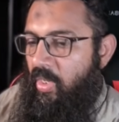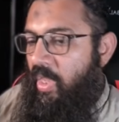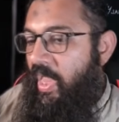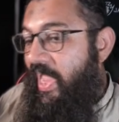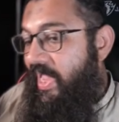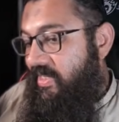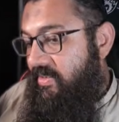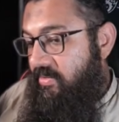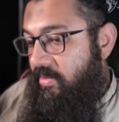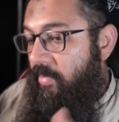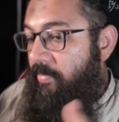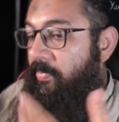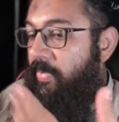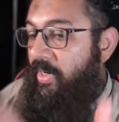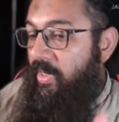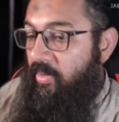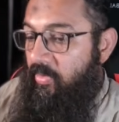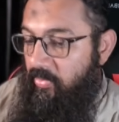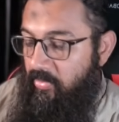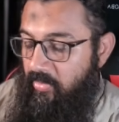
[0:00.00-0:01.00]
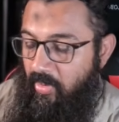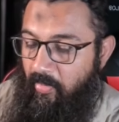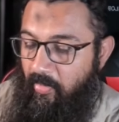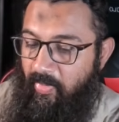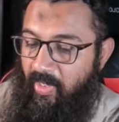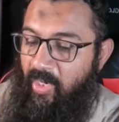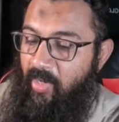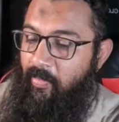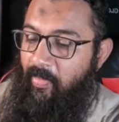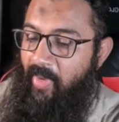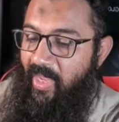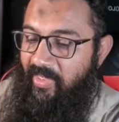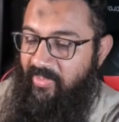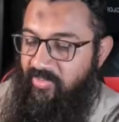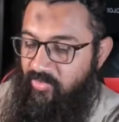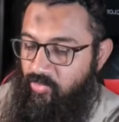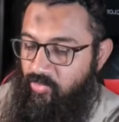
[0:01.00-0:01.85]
as compared to the MiniMax